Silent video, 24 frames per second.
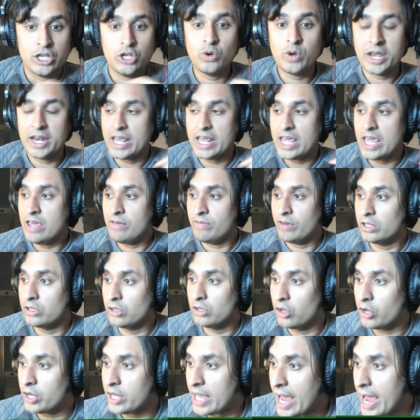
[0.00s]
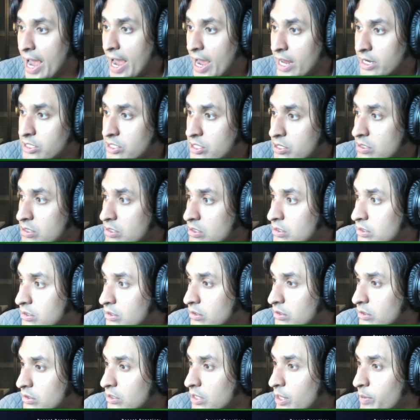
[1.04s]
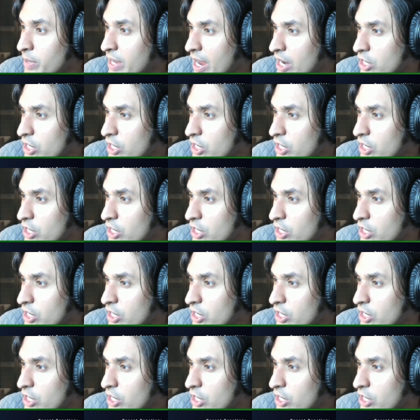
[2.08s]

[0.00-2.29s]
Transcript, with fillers: You can even look at. Let